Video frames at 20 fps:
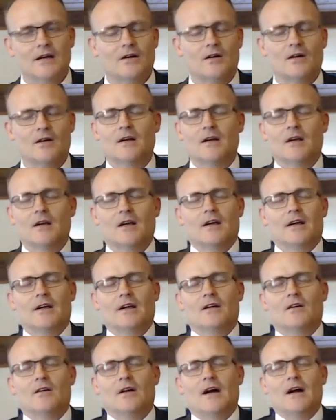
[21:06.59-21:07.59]
Or, you
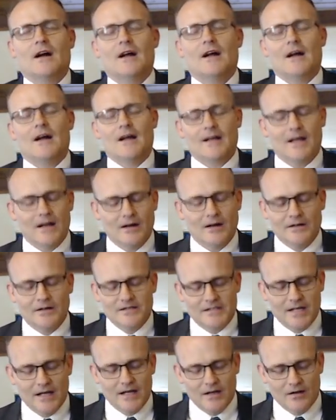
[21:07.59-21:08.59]
know, I, I
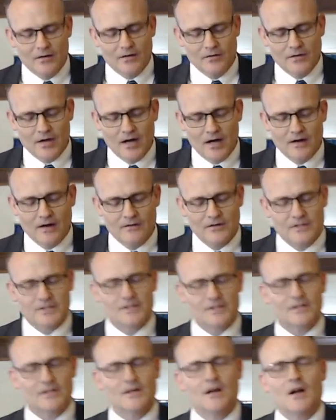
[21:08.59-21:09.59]
guarantee you, none of
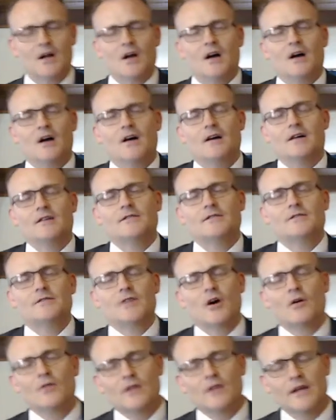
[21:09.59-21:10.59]
us uh,
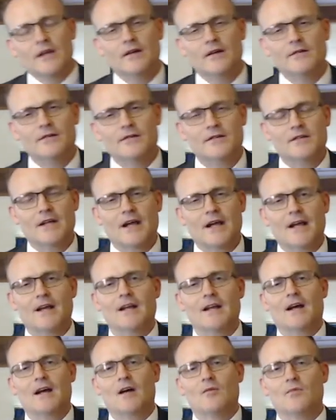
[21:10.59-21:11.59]
totally
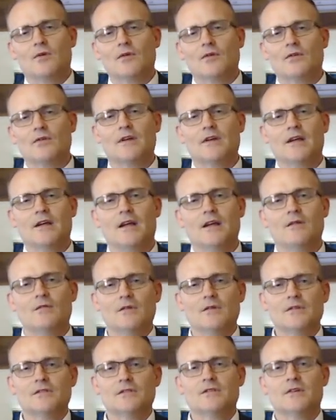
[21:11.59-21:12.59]
understand how brutally he
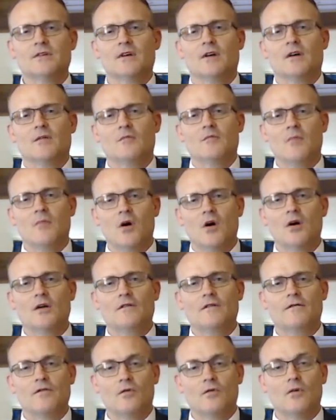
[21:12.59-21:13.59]
was
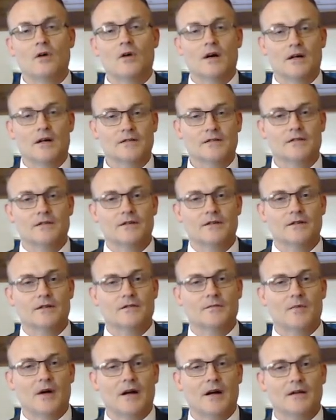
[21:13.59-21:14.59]
marred for us
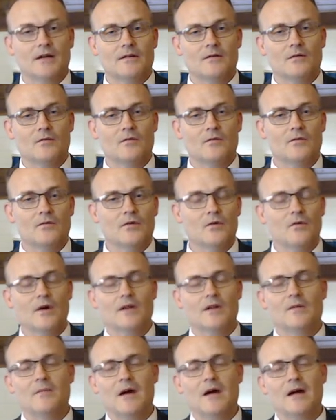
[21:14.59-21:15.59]
just by the the way
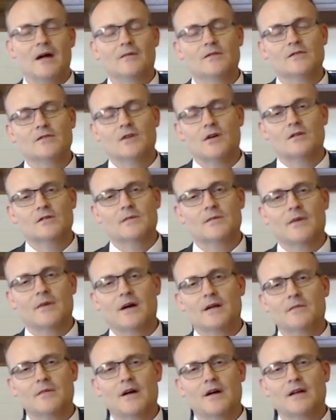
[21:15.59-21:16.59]
the Bible talks about
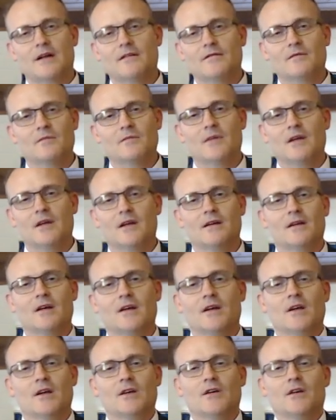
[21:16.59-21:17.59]
him not even being
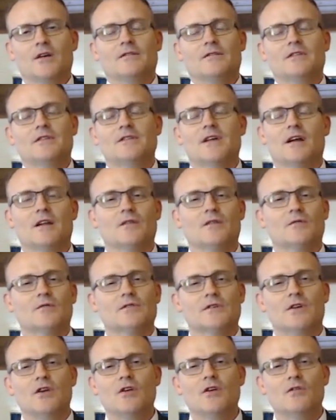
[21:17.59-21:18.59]
couldn't even tell he was
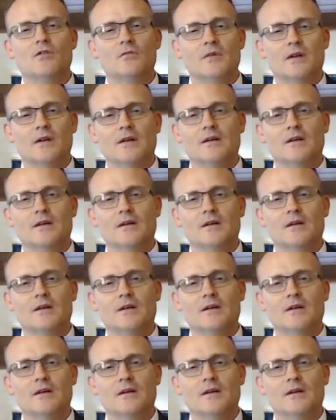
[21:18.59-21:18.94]
a human.